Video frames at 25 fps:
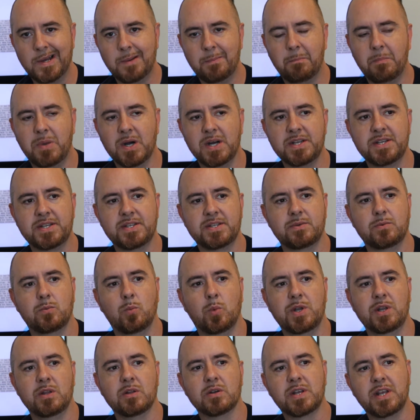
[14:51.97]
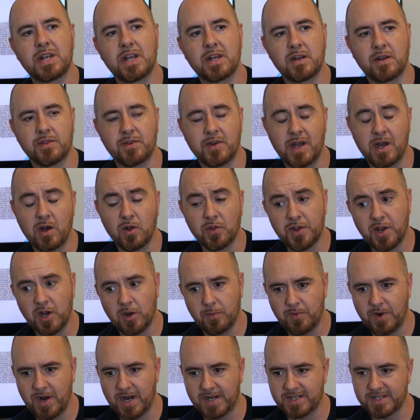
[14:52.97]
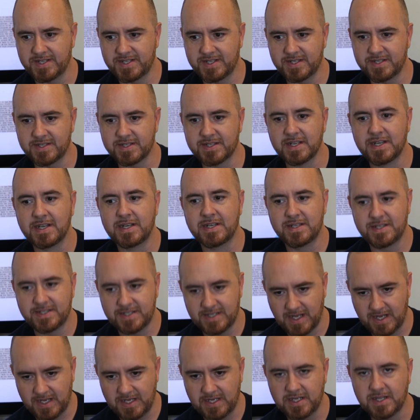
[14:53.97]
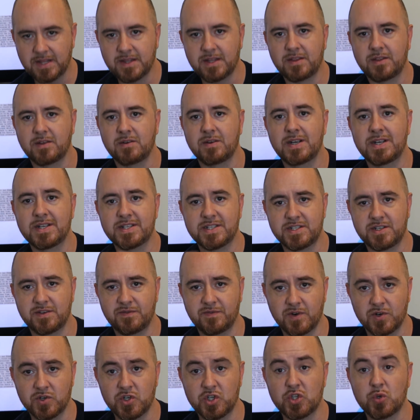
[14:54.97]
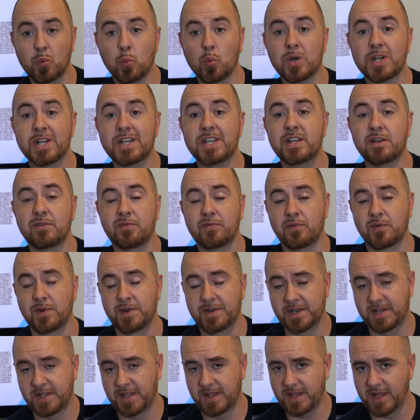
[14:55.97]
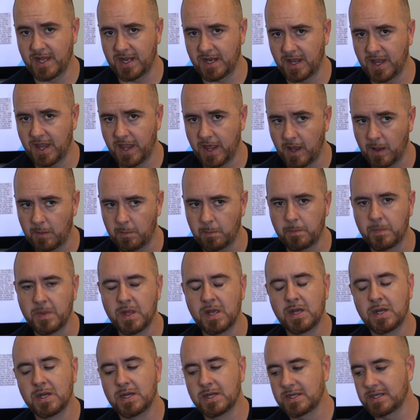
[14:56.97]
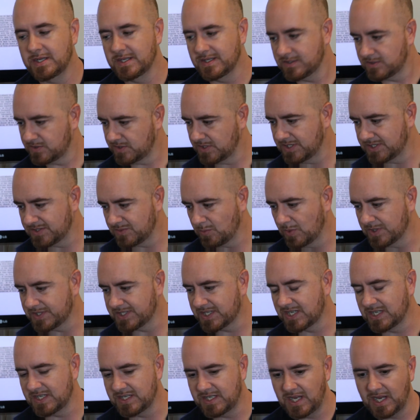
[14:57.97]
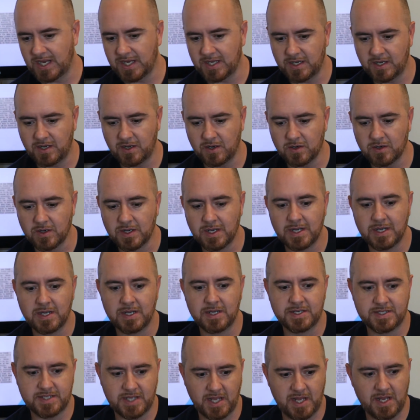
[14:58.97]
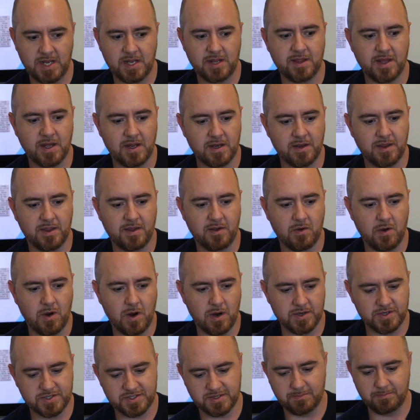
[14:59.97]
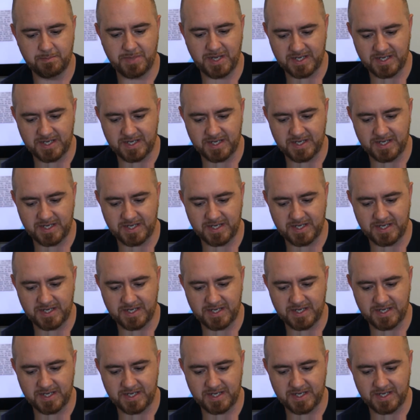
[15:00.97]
but when looking at other healthcare practices, saying that there is a divergence, we're different than them is, is what's contained here, saying that there are some